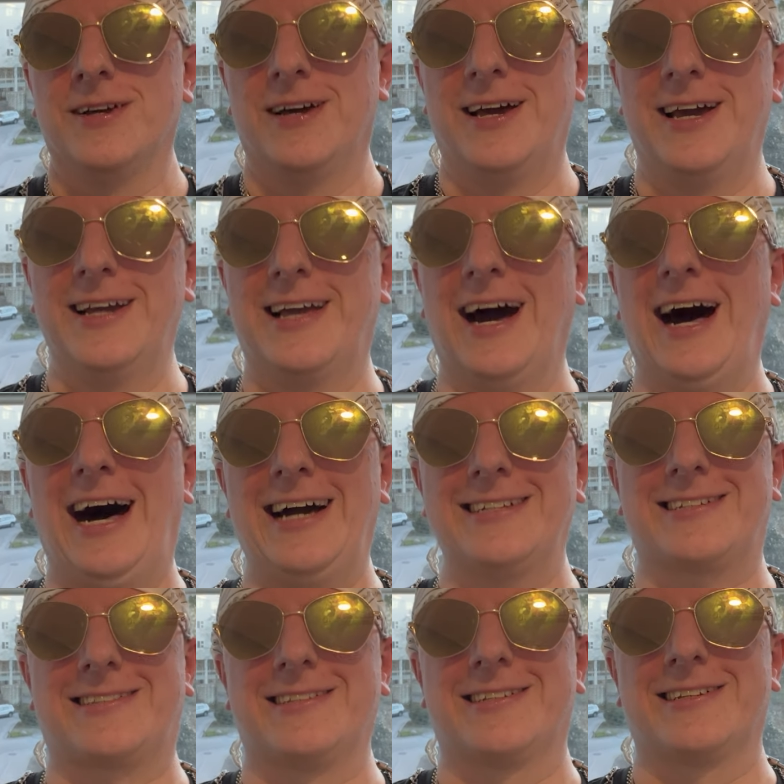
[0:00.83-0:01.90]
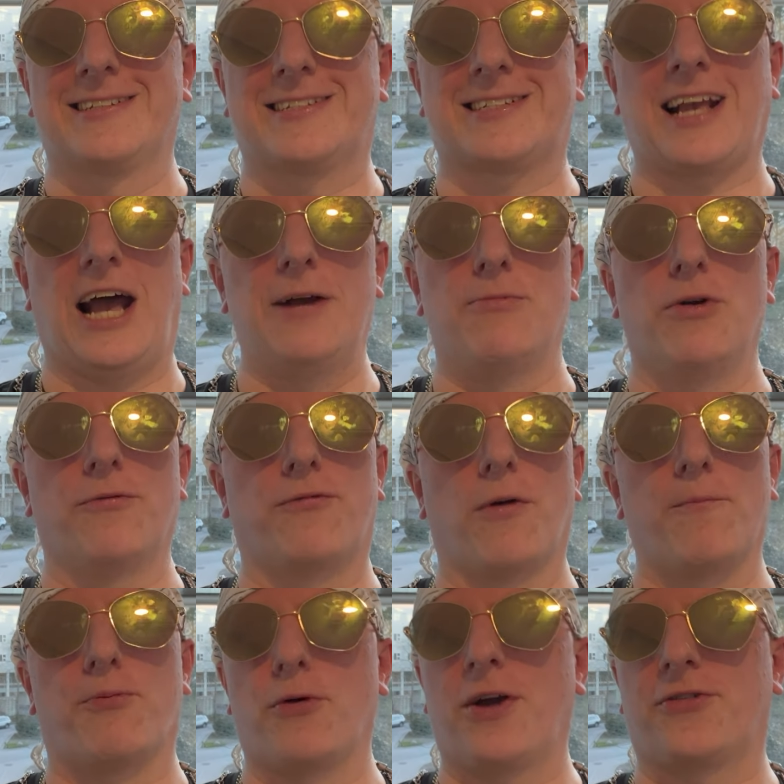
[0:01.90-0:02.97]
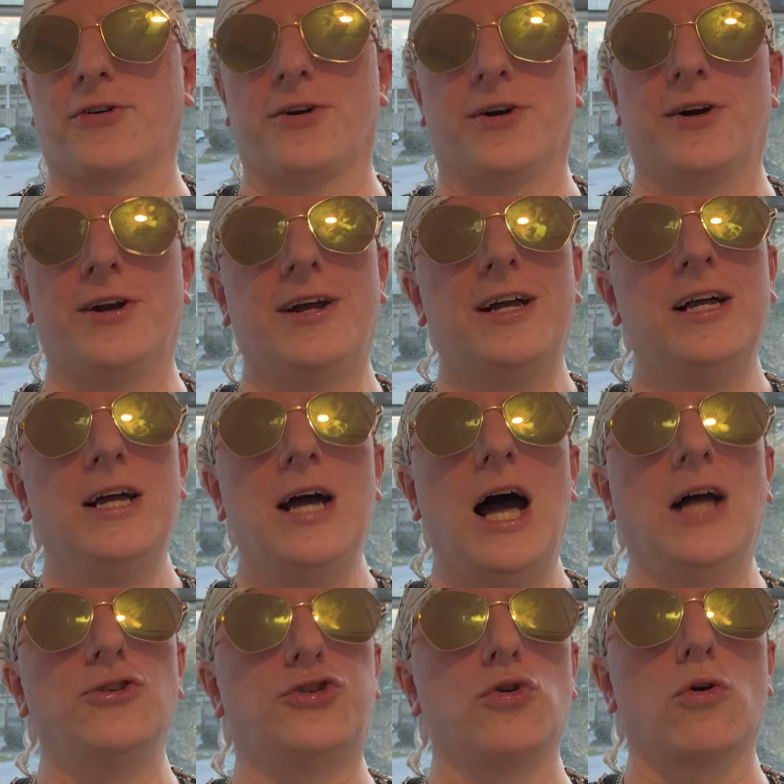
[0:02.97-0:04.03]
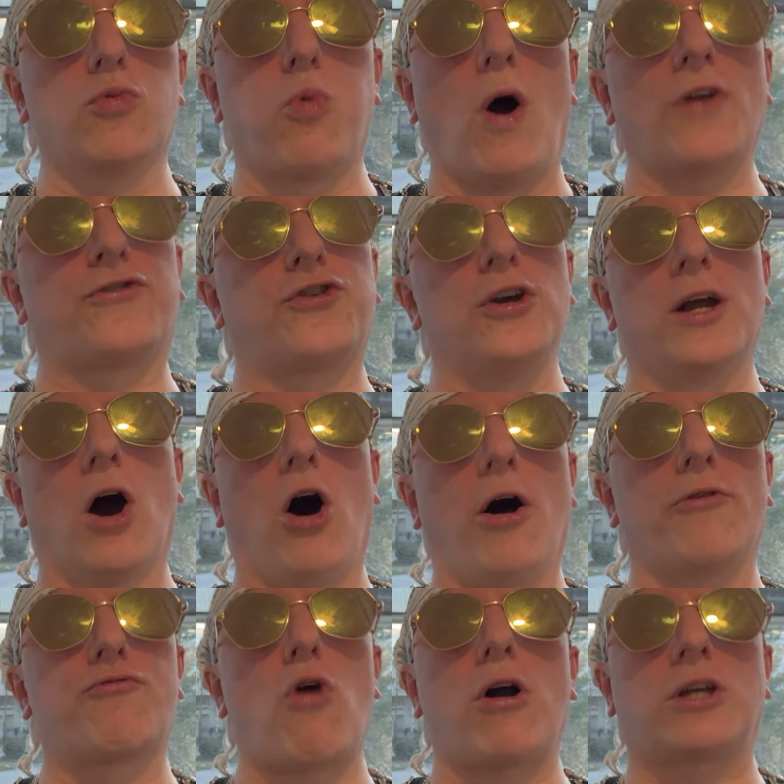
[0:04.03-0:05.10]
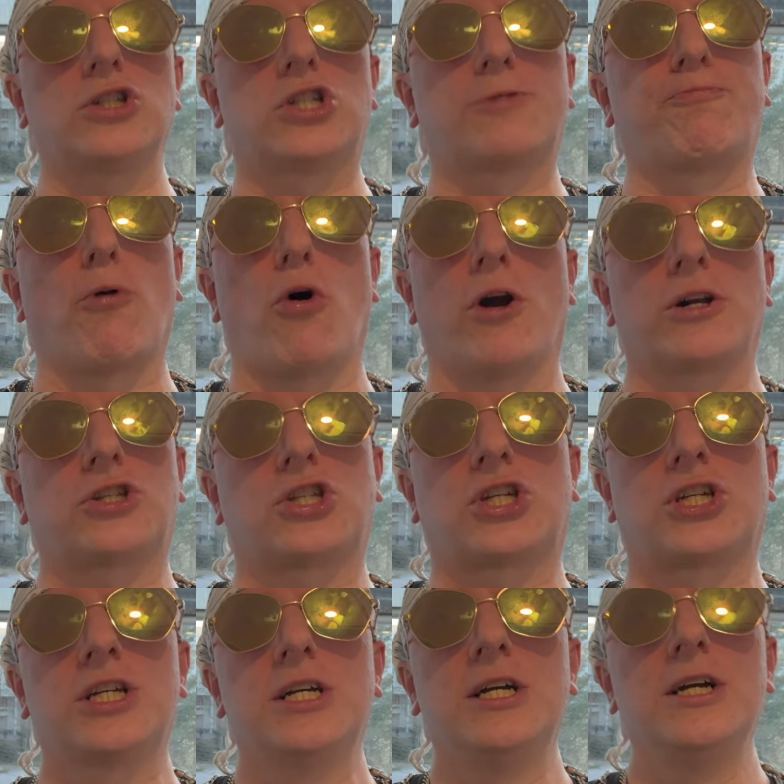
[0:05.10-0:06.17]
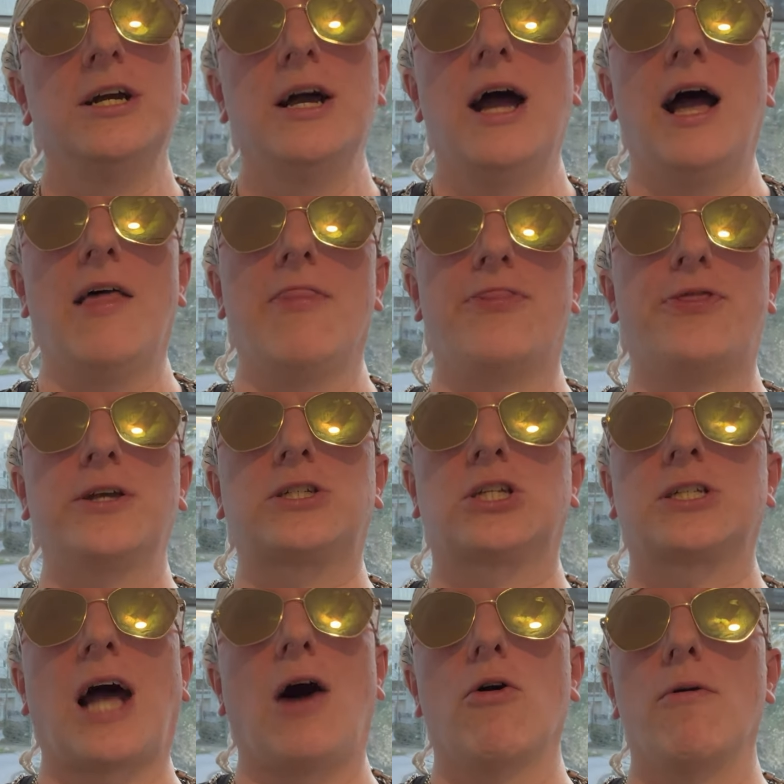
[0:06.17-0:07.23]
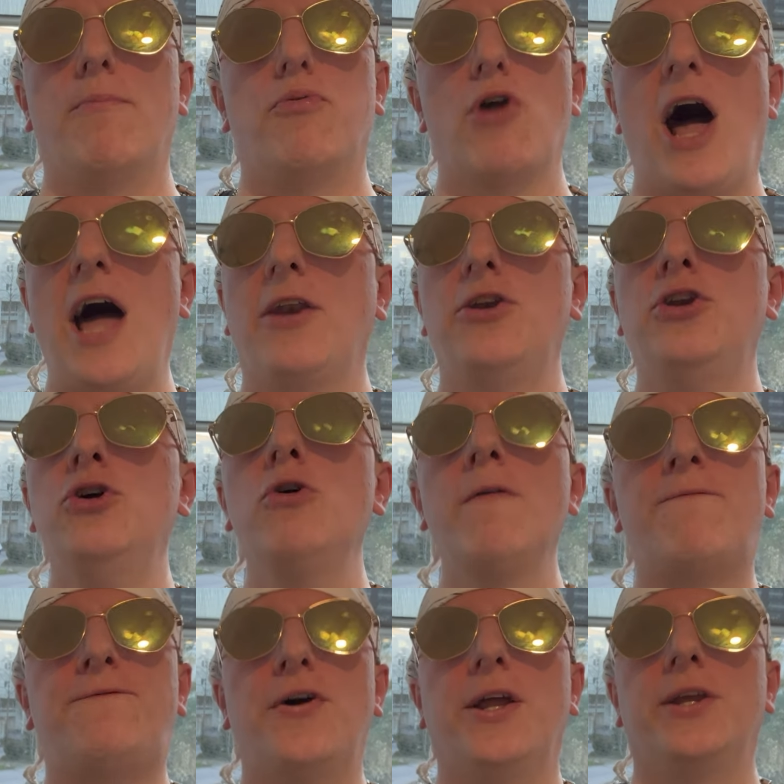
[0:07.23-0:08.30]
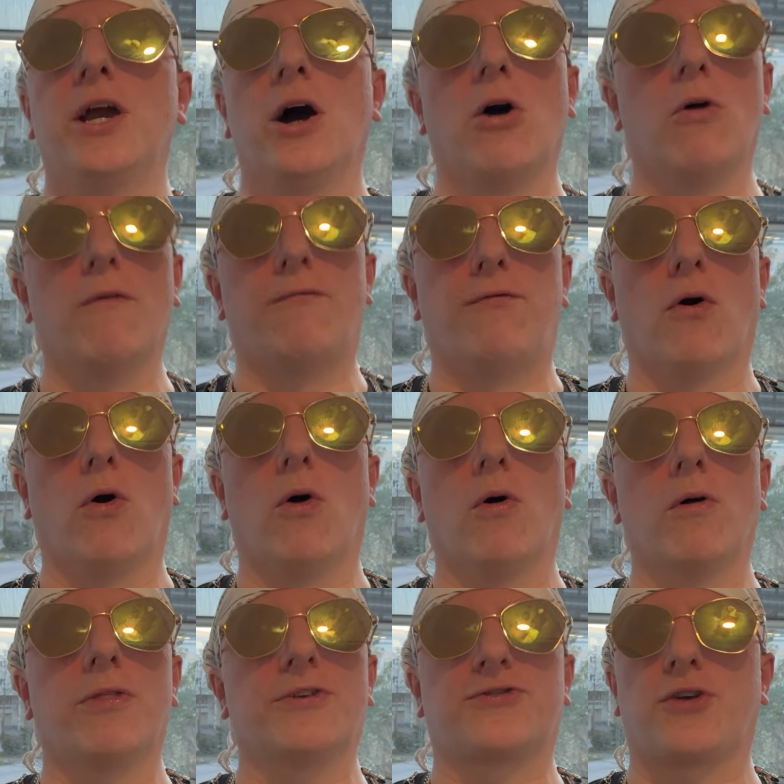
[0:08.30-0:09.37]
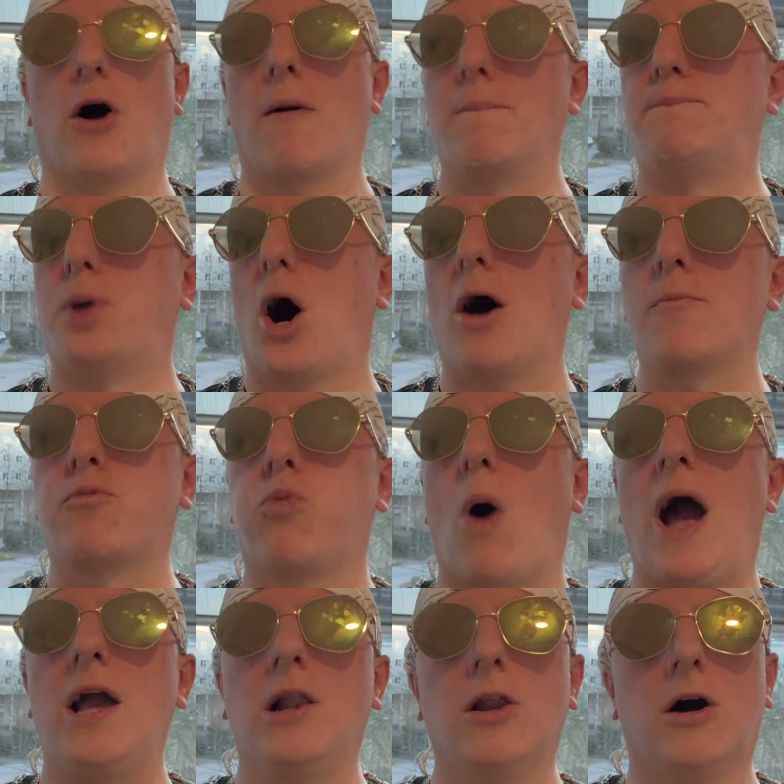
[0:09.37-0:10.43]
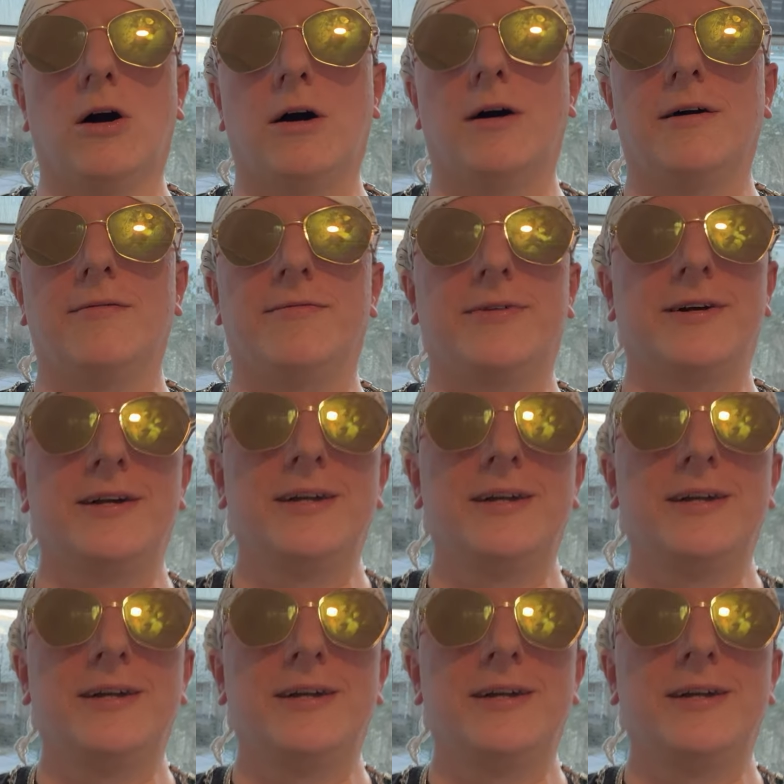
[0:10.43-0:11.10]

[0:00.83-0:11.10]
Hey guys, this is Simon from Pressure, and you're watching Hard Rockin' Sports, and this is our brand new video for the song Barb Wire Love.